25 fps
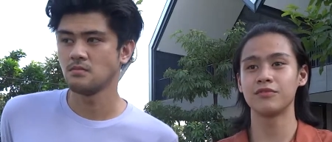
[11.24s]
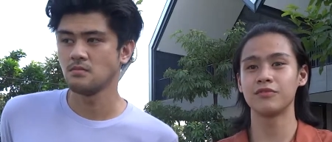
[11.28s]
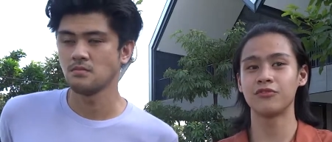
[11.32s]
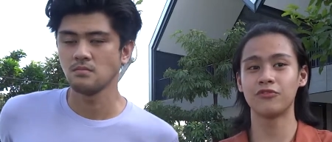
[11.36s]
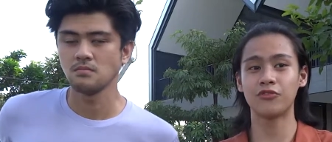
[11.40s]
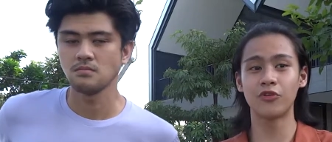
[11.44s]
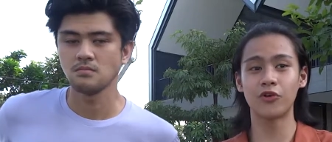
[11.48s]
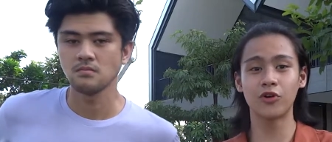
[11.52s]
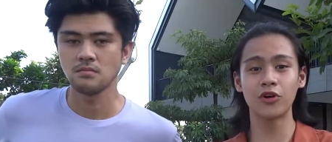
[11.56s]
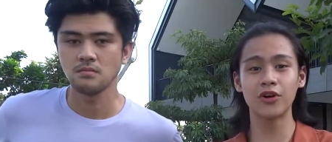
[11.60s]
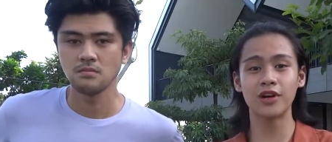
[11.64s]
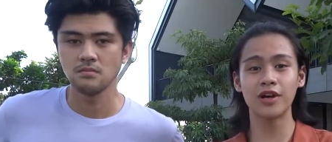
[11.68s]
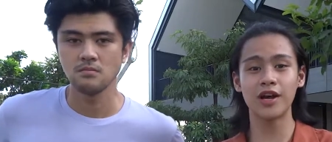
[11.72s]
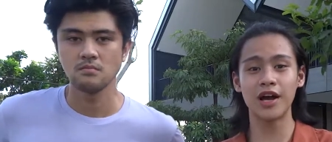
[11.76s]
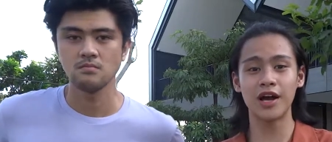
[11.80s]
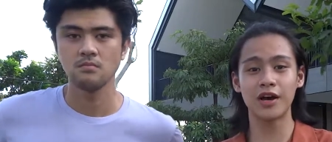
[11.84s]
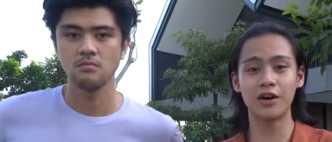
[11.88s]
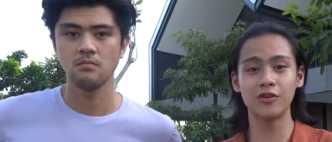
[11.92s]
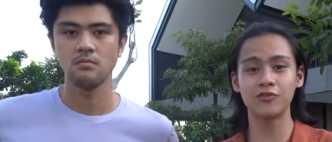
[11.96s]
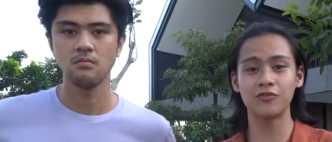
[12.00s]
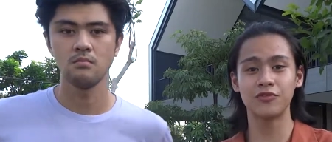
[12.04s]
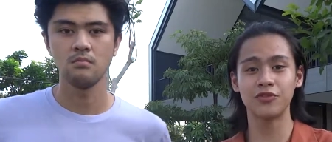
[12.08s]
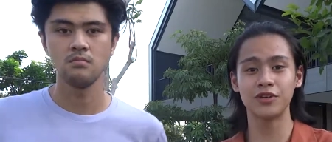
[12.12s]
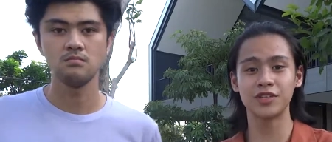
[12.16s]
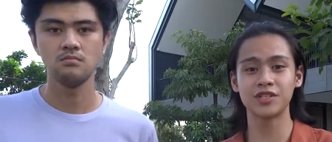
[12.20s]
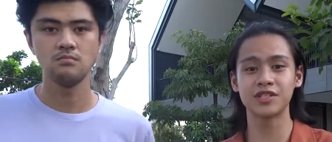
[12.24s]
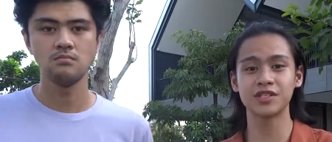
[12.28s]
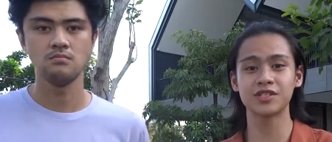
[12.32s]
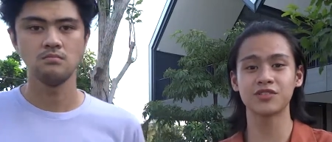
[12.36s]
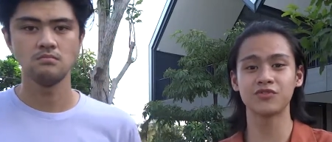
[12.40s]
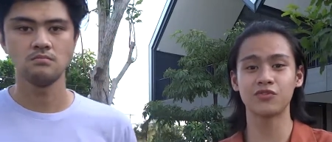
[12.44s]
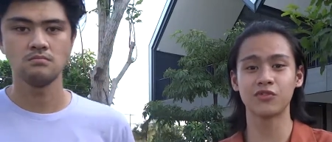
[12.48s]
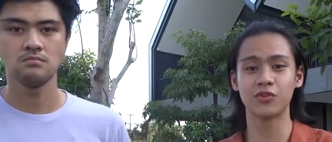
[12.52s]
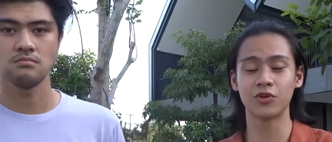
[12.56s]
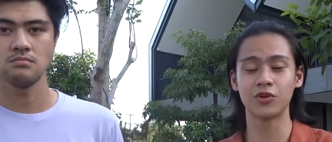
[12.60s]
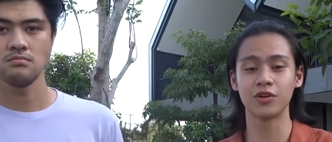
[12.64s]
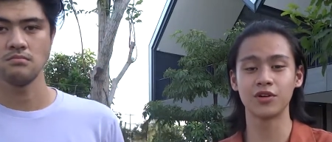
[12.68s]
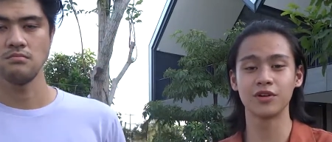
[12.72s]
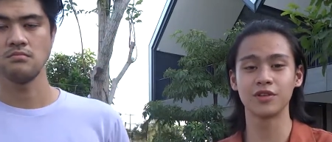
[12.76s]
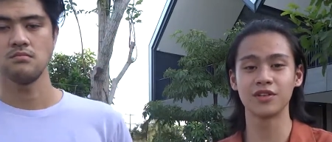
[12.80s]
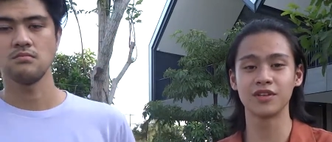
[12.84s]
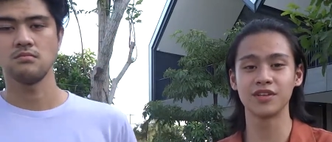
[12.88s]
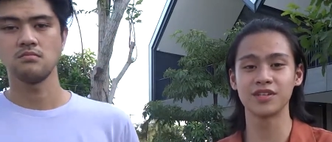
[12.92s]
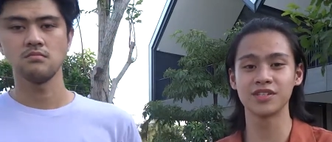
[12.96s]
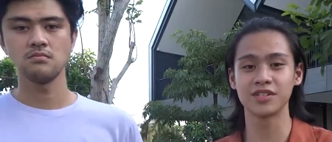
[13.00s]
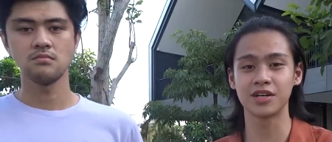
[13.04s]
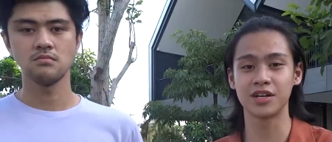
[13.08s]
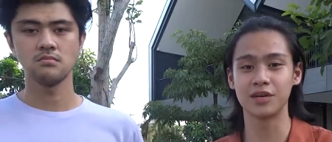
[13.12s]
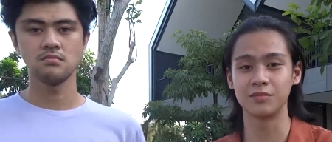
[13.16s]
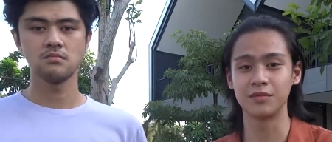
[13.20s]
Speaker 1: four outfits for the
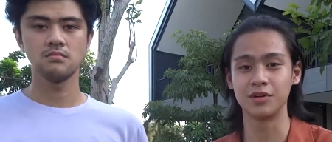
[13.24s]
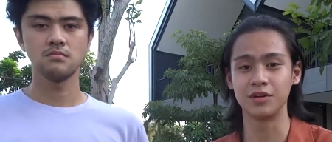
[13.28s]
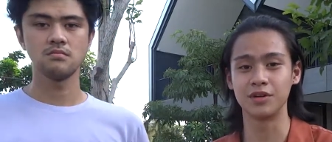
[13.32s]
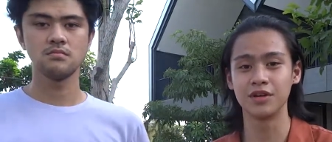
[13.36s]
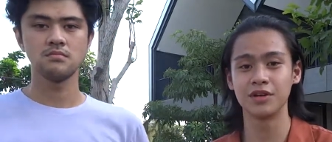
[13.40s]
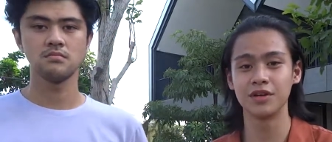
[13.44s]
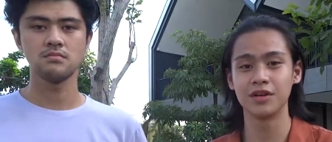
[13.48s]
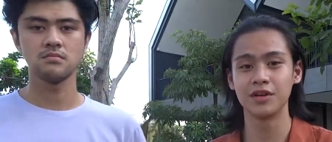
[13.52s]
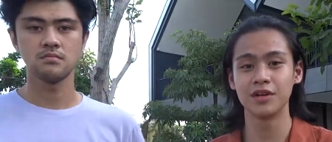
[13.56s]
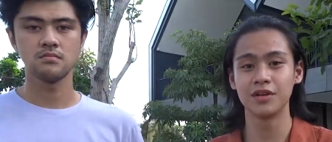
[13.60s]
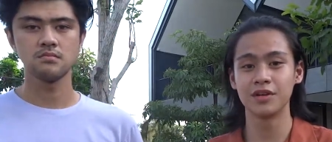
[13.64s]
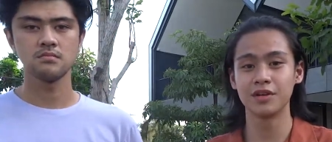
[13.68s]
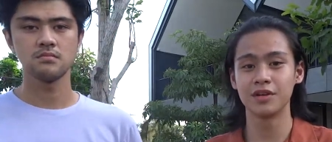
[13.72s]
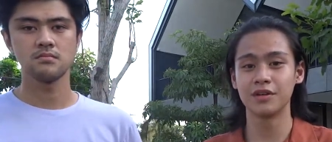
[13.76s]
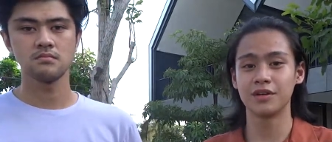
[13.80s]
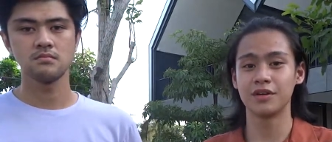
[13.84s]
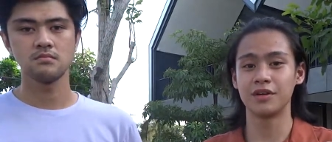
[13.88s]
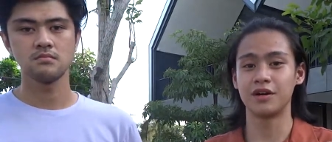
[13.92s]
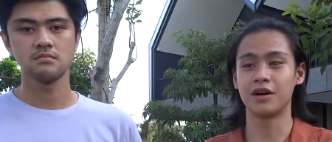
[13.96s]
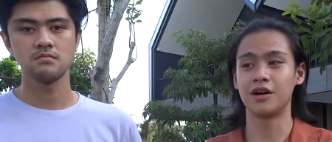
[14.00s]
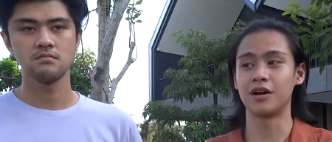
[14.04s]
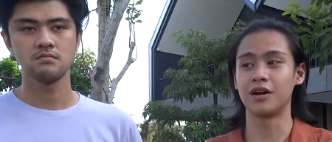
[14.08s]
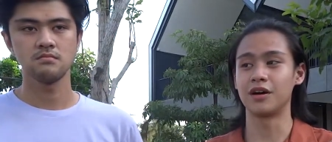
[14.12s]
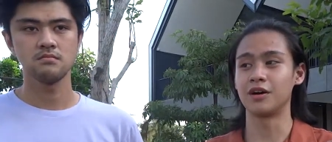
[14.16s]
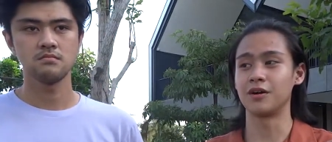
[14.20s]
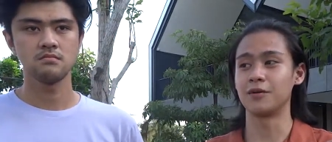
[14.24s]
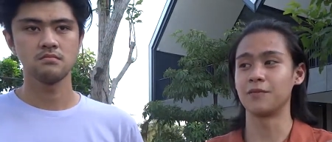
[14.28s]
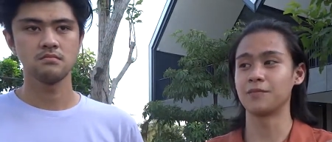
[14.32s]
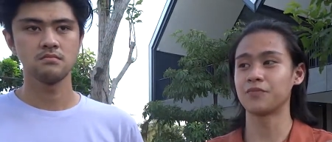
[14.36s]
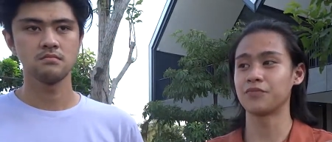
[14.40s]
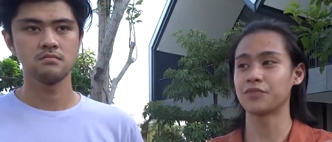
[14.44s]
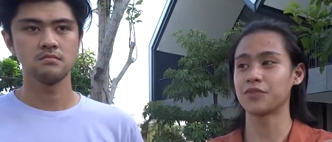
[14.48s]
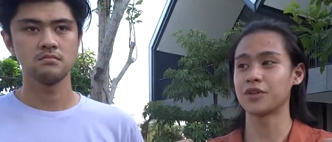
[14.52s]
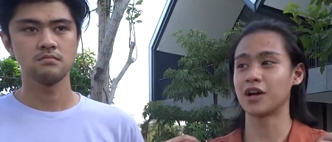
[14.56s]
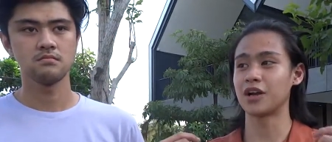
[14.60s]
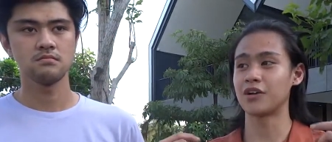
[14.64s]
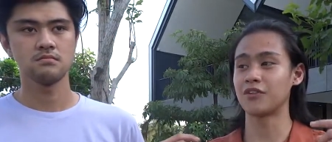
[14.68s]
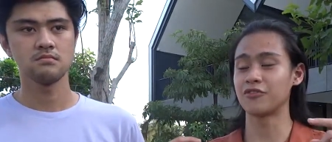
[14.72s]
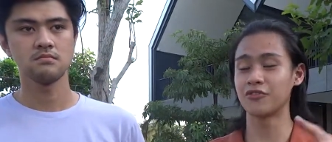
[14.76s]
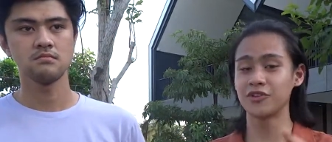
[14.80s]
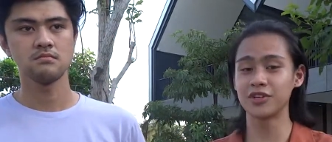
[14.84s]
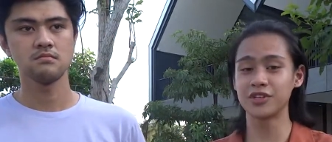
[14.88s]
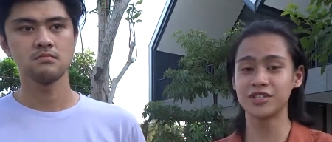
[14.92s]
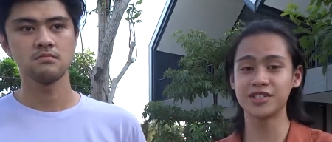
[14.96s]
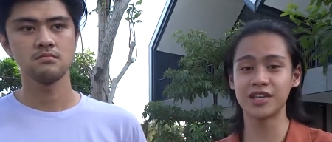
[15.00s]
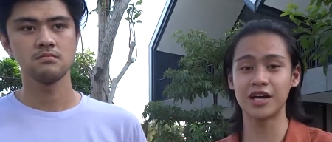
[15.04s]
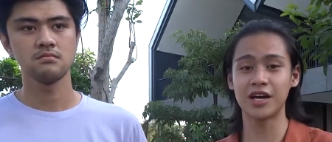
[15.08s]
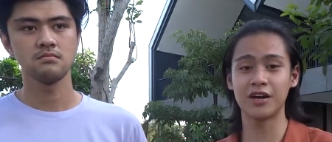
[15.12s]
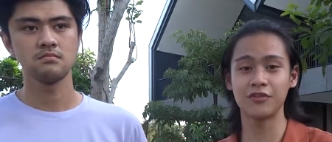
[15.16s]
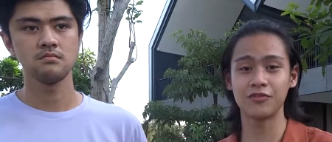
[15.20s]
summer. Uh, our
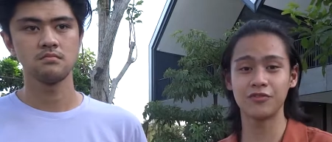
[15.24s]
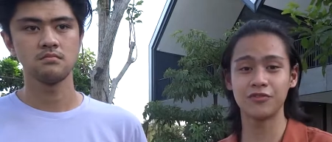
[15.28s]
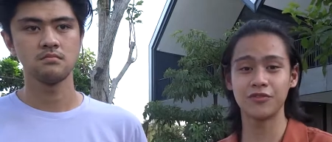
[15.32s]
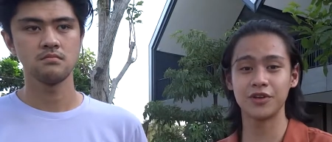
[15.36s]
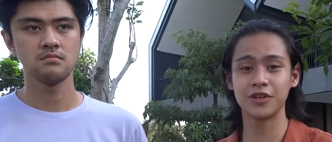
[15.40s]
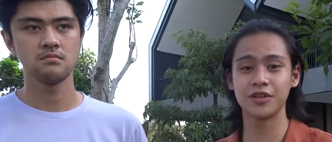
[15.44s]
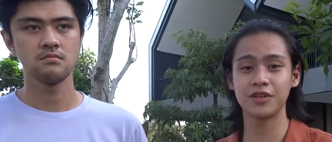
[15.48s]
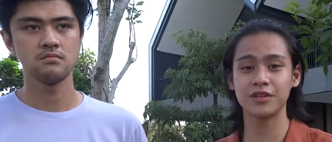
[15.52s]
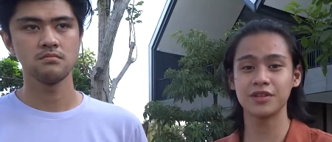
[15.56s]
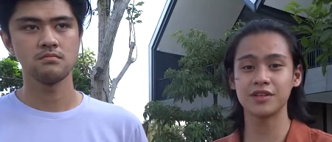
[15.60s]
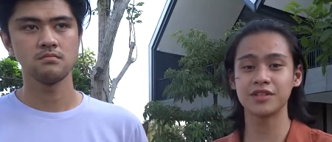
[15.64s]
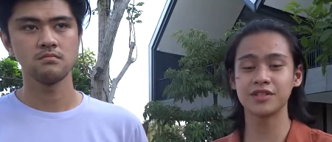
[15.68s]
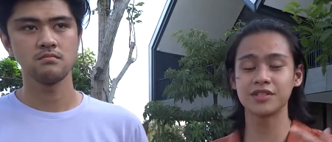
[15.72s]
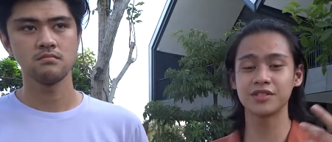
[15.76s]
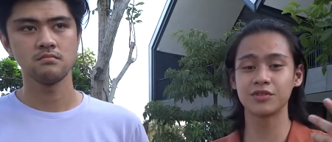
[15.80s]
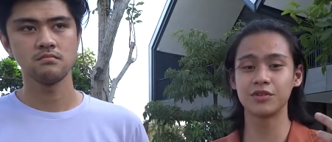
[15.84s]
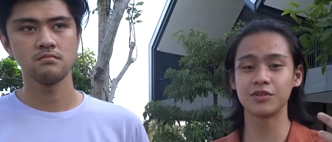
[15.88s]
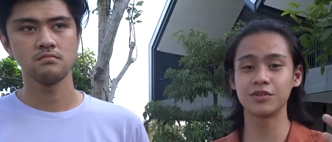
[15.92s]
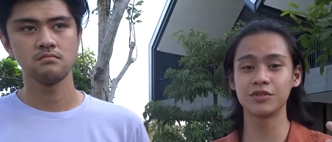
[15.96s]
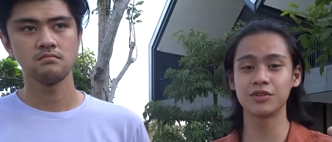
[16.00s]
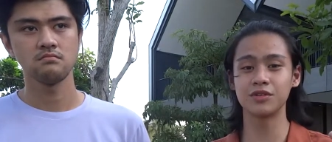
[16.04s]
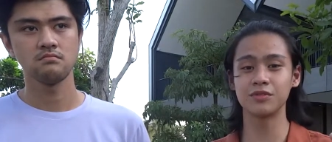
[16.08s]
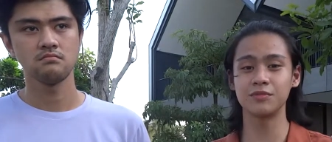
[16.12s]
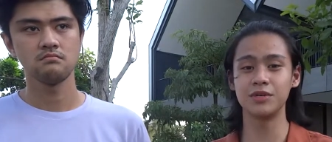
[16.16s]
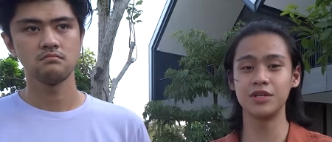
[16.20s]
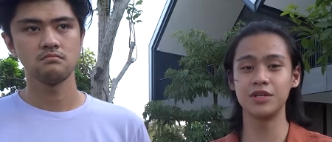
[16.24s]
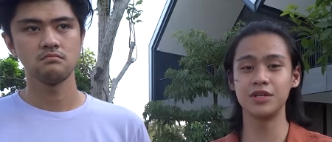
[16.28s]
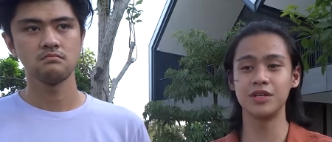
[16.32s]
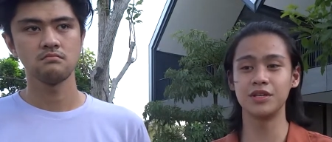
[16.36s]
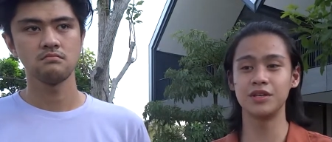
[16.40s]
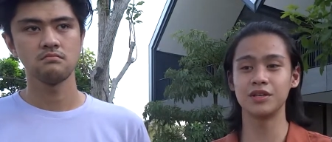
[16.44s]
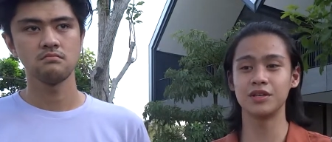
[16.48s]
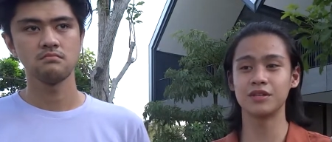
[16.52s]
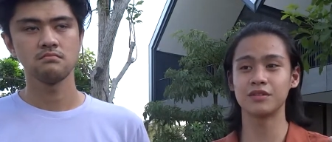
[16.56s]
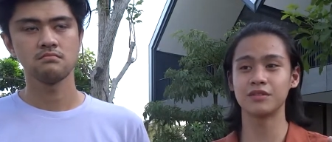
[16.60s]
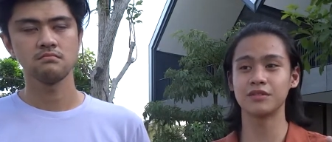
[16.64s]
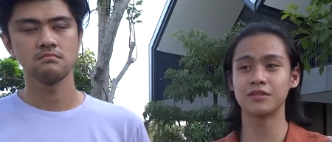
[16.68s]
first outfit is going to be